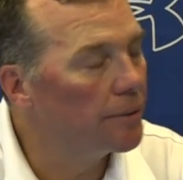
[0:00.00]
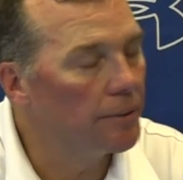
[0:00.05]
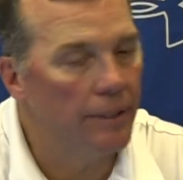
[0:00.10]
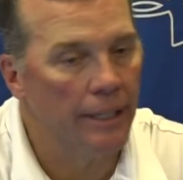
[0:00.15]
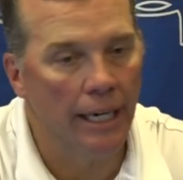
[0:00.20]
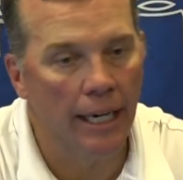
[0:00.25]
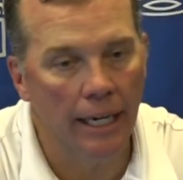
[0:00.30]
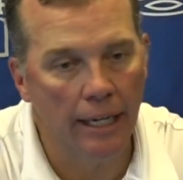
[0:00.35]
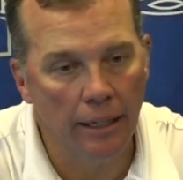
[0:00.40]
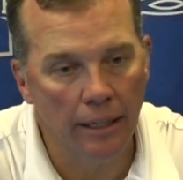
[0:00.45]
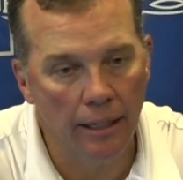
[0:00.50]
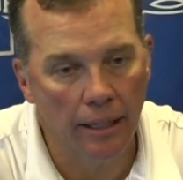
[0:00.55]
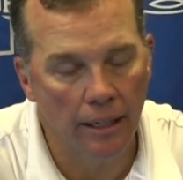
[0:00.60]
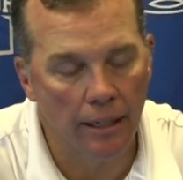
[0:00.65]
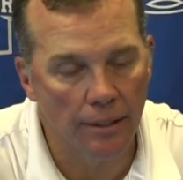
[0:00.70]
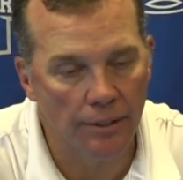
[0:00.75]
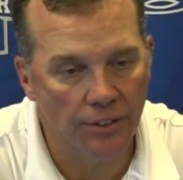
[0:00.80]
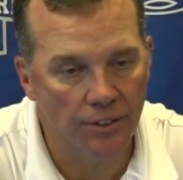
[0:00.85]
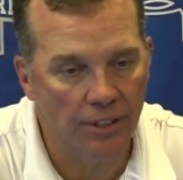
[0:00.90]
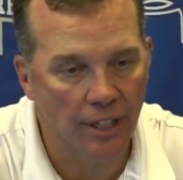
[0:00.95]
Okay?
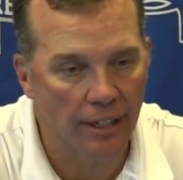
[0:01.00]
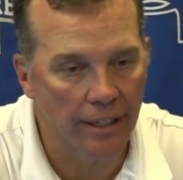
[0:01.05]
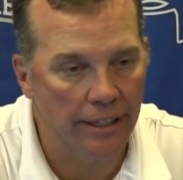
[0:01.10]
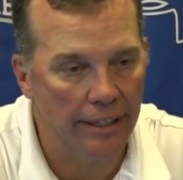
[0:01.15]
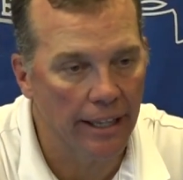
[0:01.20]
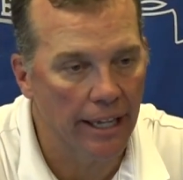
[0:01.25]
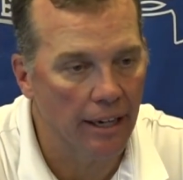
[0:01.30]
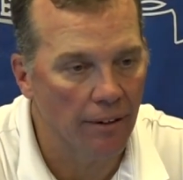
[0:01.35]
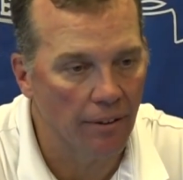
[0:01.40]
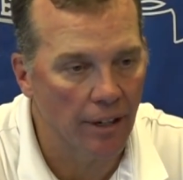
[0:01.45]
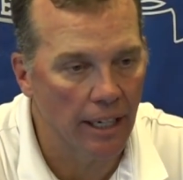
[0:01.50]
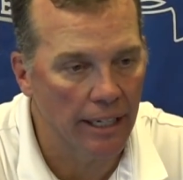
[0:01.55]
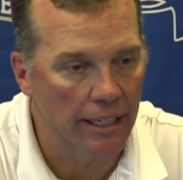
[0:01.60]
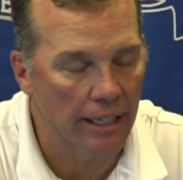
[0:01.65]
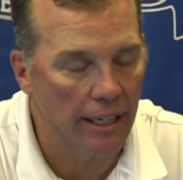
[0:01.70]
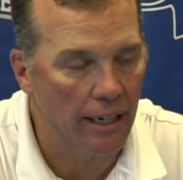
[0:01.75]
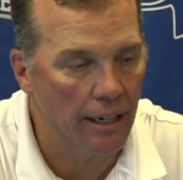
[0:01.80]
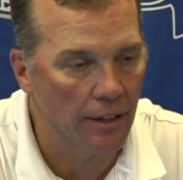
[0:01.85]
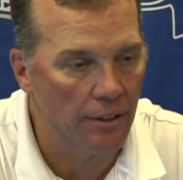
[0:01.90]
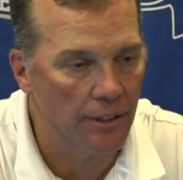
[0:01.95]
I'll just tell you that right
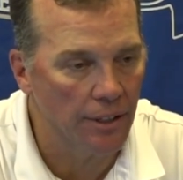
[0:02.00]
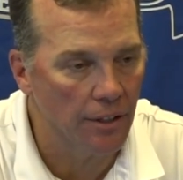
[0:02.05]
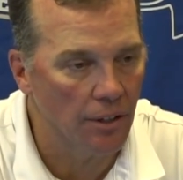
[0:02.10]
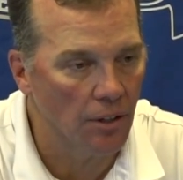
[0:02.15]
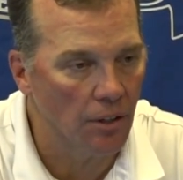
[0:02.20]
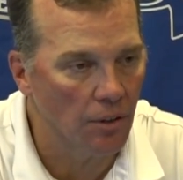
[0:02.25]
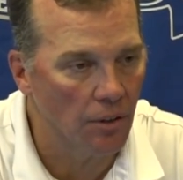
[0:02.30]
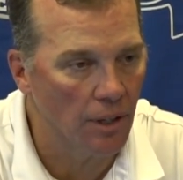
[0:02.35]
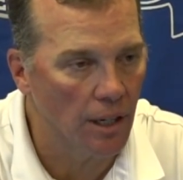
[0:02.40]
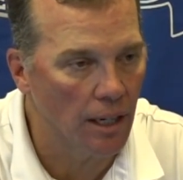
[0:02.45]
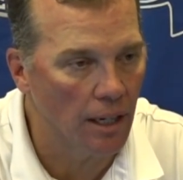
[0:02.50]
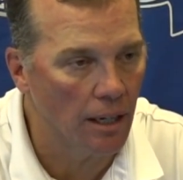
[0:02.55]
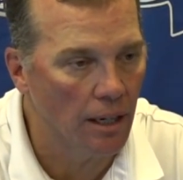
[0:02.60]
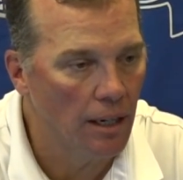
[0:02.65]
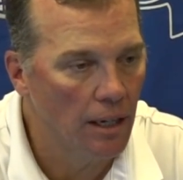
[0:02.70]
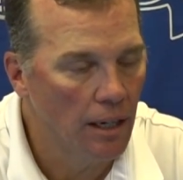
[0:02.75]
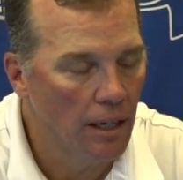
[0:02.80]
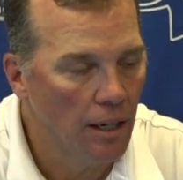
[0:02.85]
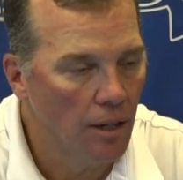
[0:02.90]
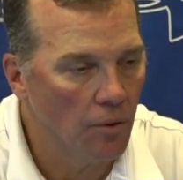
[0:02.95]
now. You know,
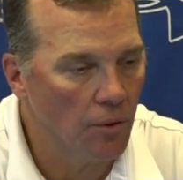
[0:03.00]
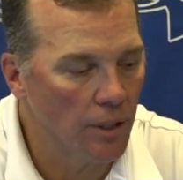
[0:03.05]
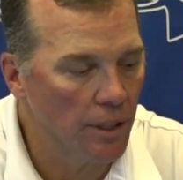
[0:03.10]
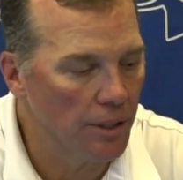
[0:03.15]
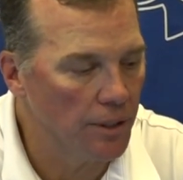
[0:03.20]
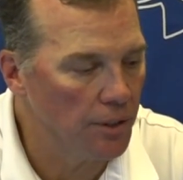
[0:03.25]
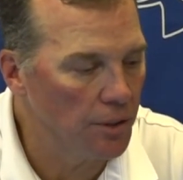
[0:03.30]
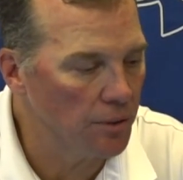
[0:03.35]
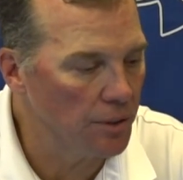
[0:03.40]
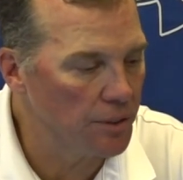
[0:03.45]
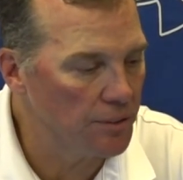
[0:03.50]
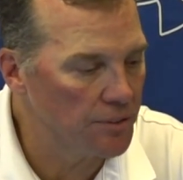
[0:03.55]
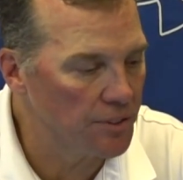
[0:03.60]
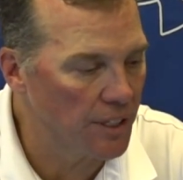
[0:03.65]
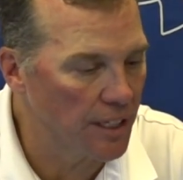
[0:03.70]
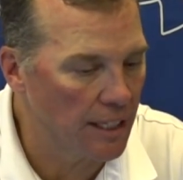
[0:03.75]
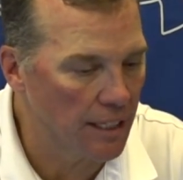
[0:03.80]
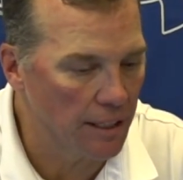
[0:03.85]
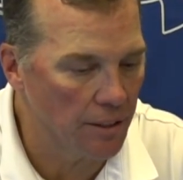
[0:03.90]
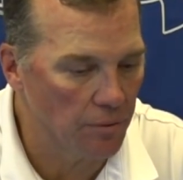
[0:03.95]
we're going to do
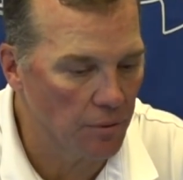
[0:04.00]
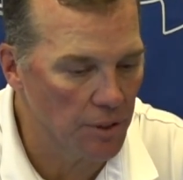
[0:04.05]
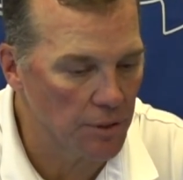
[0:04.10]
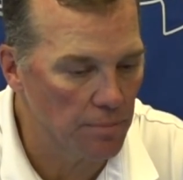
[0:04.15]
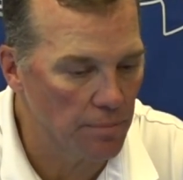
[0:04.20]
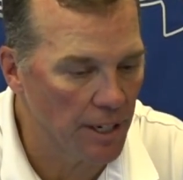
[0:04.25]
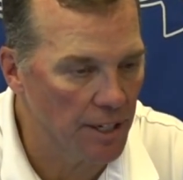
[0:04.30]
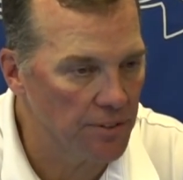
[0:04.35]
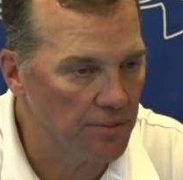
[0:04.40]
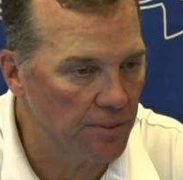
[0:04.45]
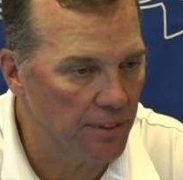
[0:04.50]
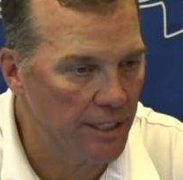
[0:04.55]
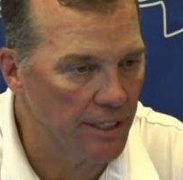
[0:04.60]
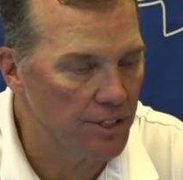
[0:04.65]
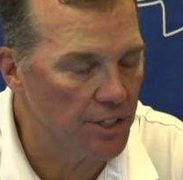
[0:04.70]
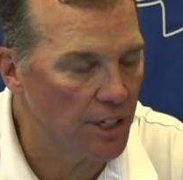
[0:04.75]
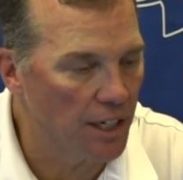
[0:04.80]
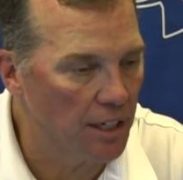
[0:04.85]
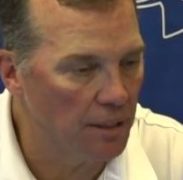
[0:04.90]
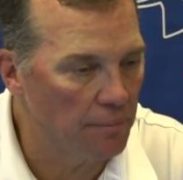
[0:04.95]
what's best for
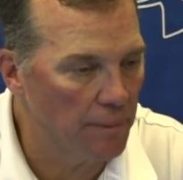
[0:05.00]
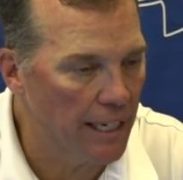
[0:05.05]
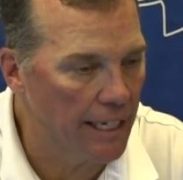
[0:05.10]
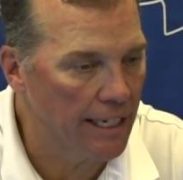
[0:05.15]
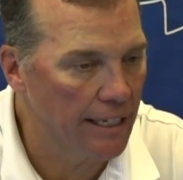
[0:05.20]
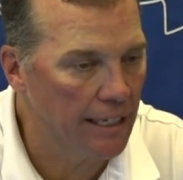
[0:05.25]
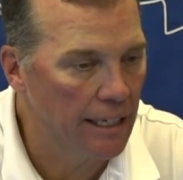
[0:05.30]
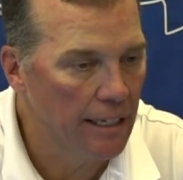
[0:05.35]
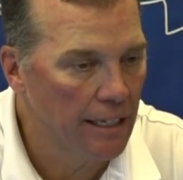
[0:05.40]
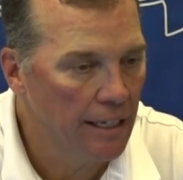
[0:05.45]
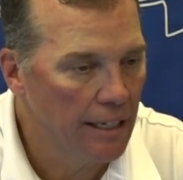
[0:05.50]
each young man.